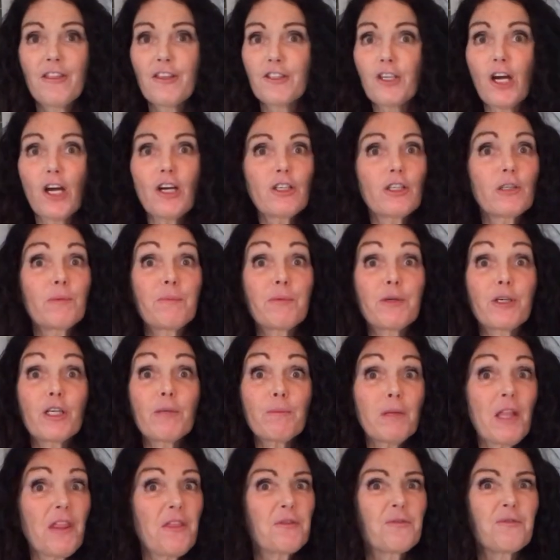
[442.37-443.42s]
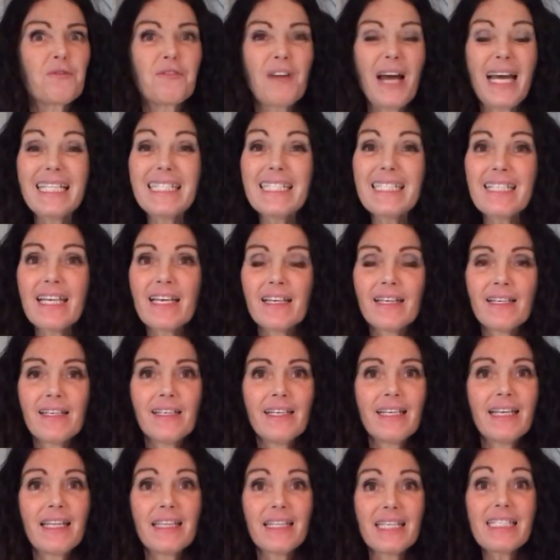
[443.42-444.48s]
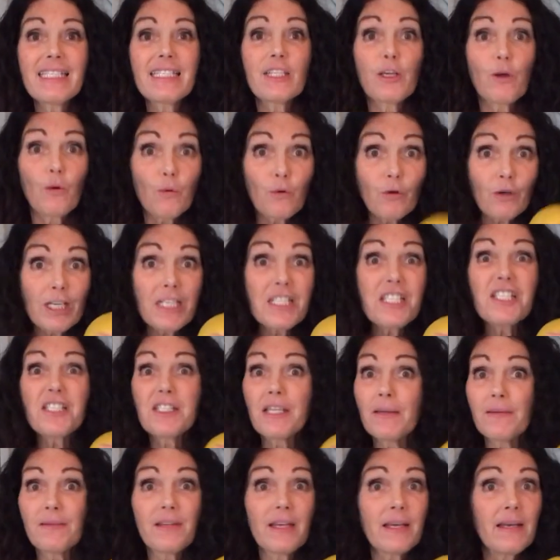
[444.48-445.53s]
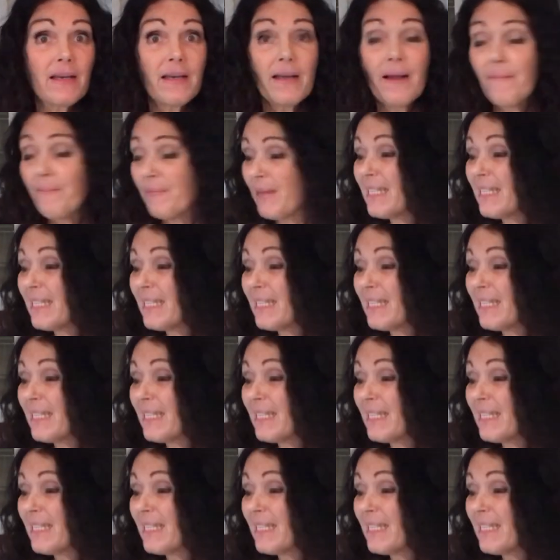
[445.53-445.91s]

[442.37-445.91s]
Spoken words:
The darker purple, the red, this, the orange, the